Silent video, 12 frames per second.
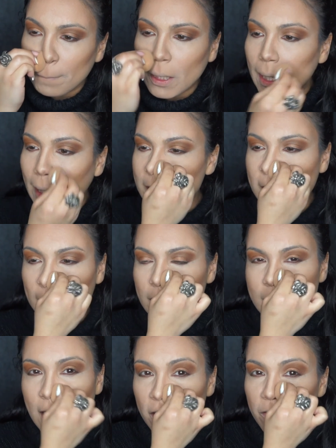I like to get
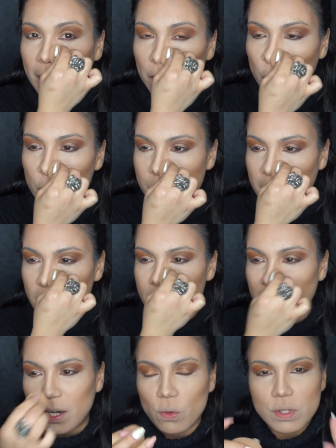the side of my nose because
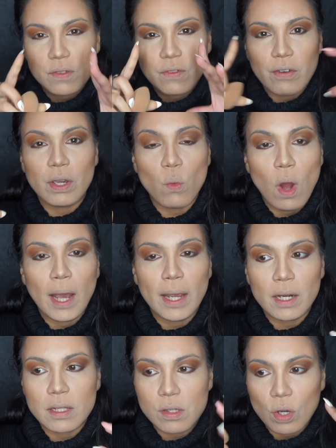my nose is very
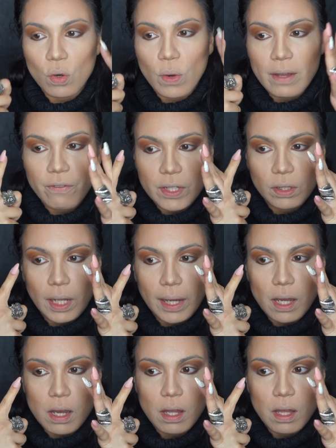wide, and so I feel
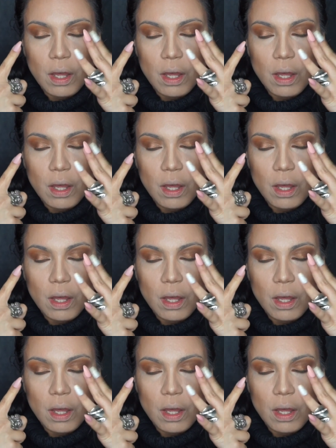like